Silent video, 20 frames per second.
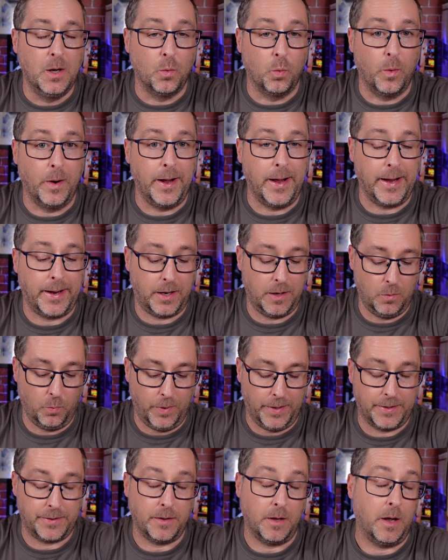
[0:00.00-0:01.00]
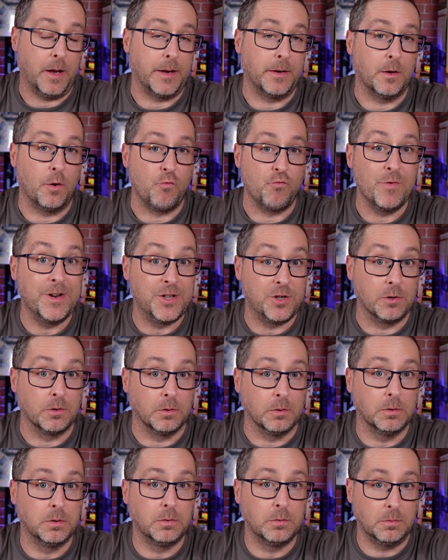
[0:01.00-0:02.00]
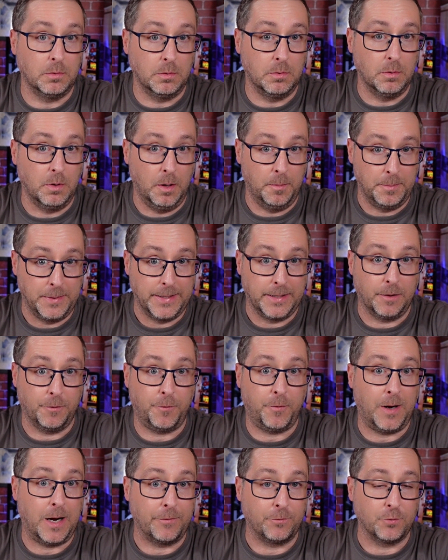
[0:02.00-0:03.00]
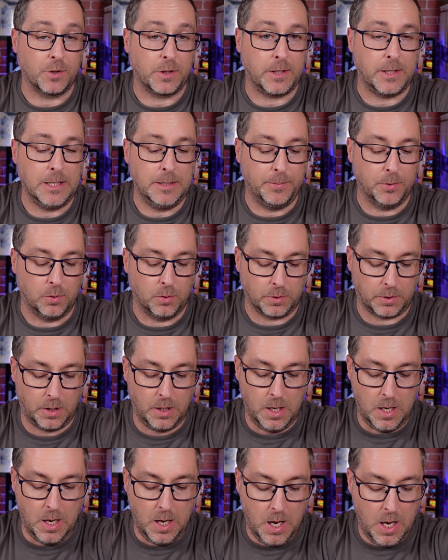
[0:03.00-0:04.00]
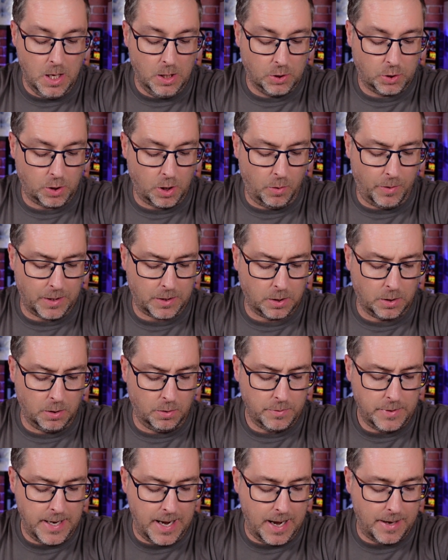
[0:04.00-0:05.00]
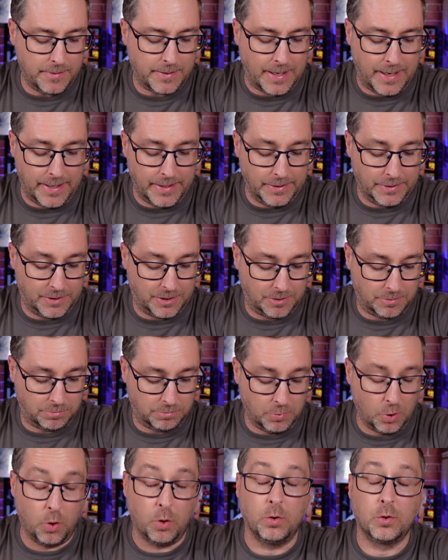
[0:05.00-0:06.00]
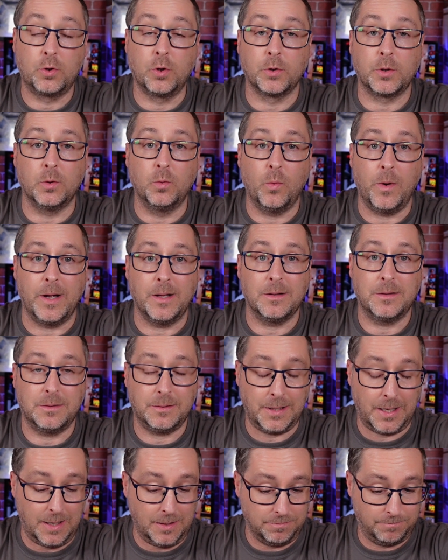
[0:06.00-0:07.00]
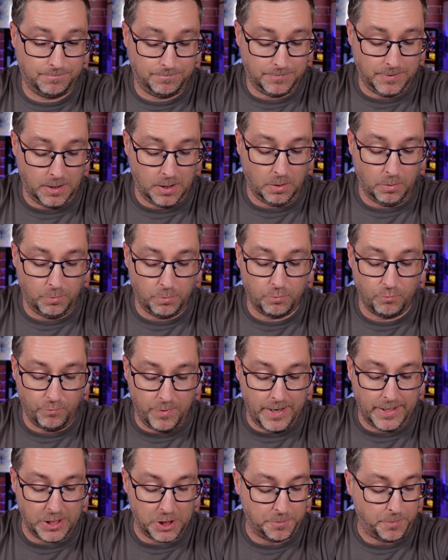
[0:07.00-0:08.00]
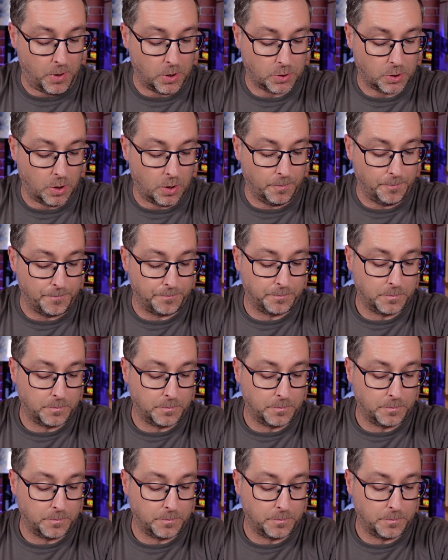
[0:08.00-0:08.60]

work with an original Amiga 500 keyboard. So I thought, yeah, that is all good and well, that I, really spot on.